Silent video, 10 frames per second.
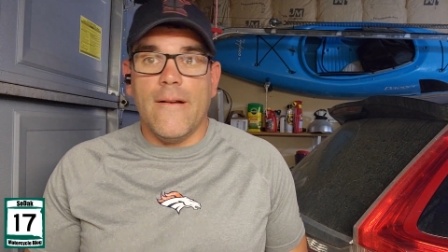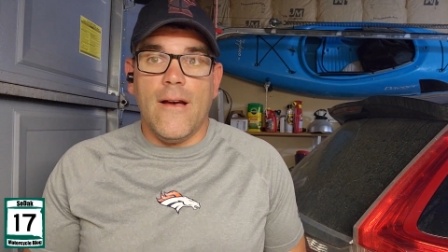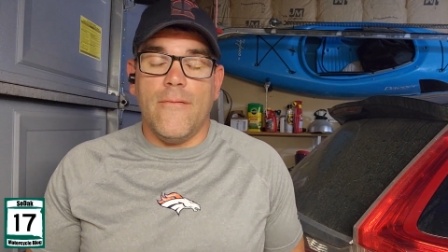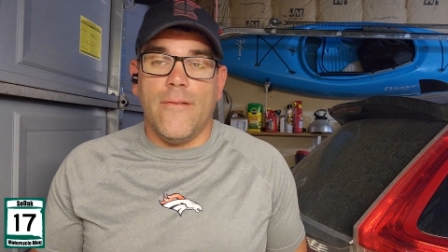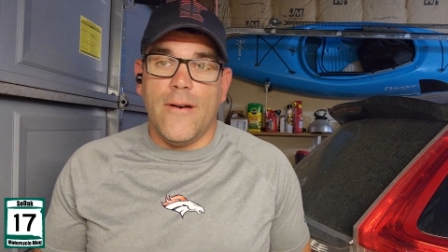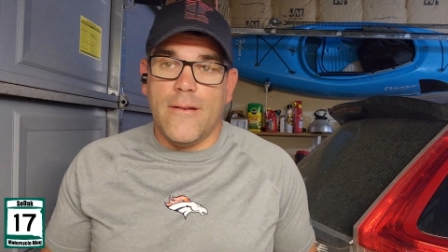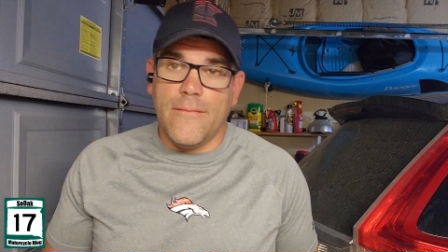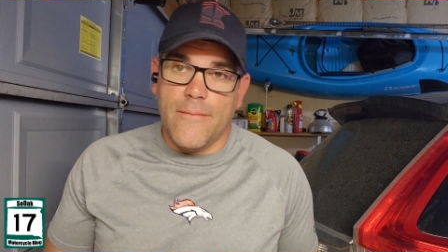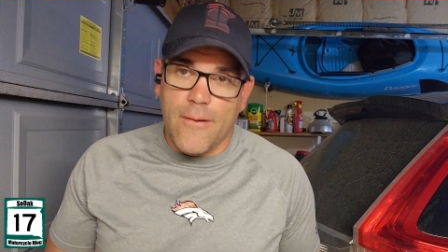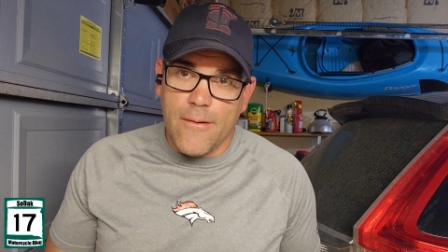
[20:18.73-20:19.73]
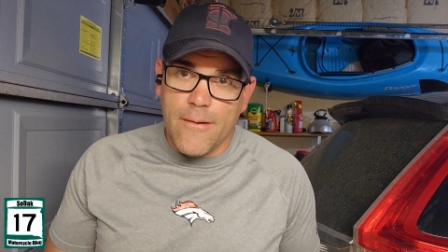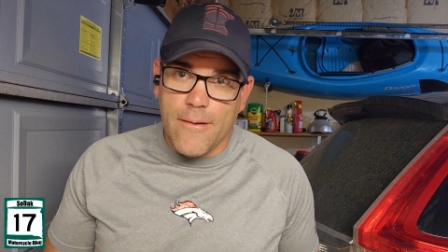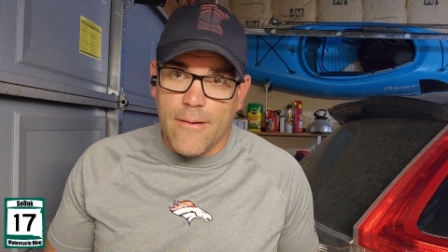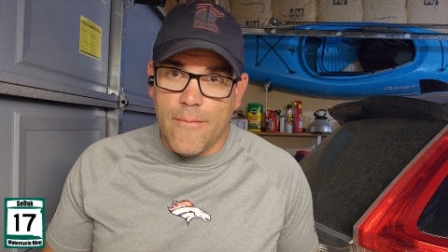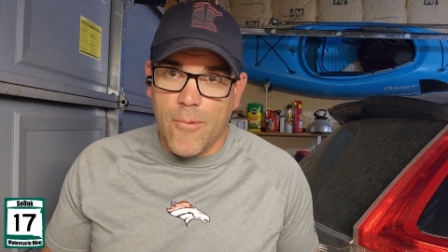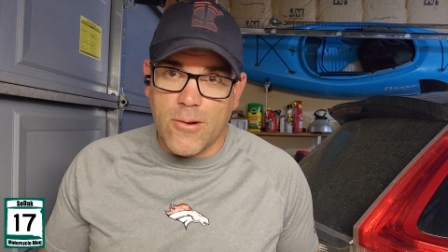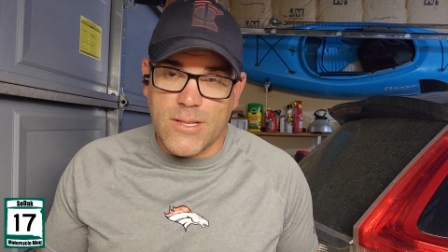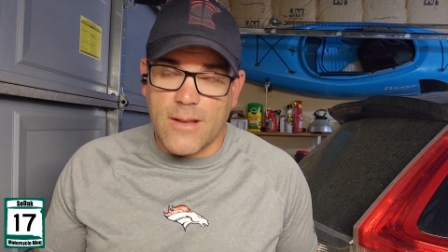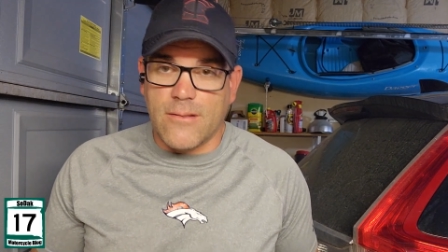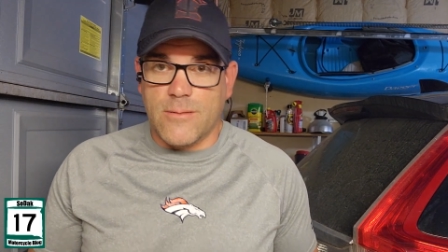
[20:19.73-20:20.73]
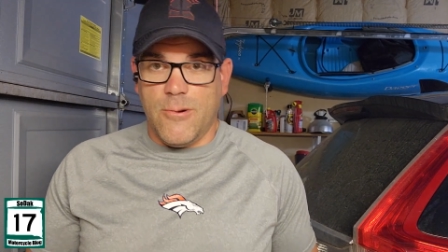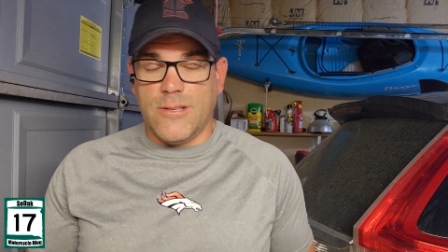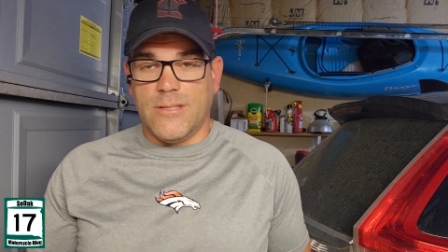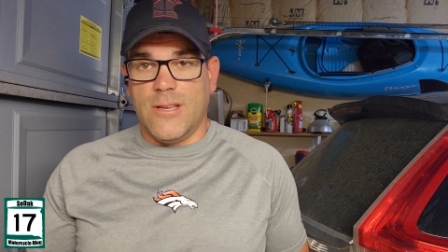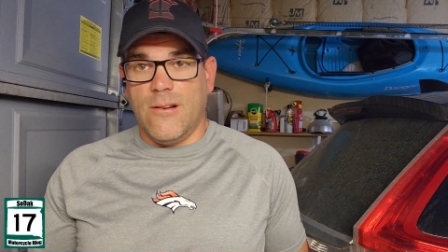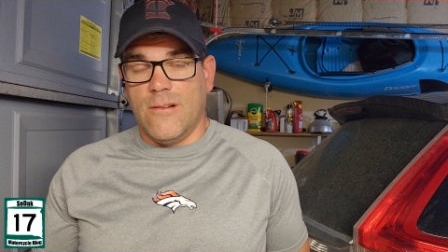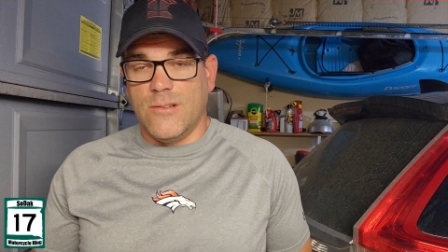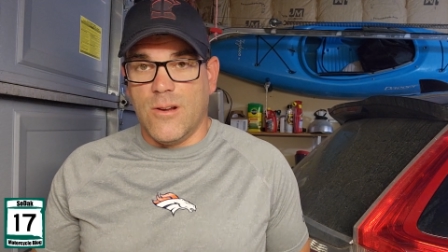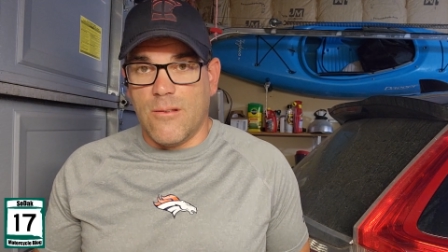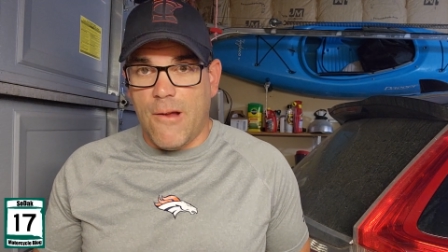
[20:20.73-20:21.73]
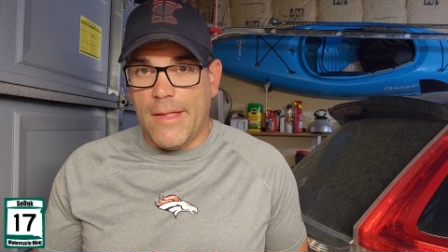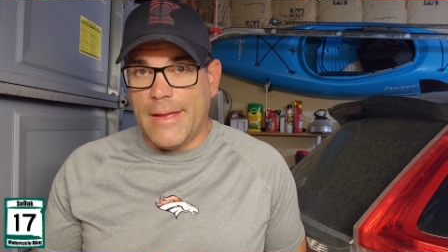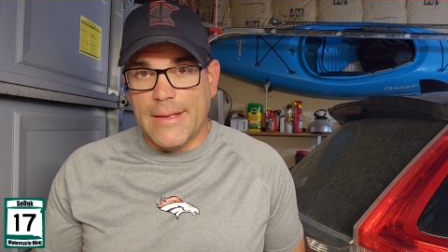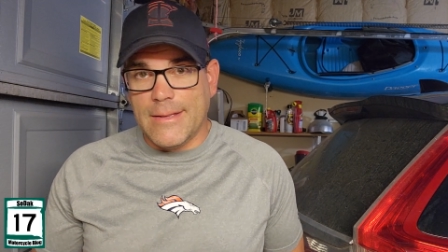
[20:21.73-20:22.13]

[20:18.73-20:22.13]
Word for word: are not fond of motorcyclist presence here during rally.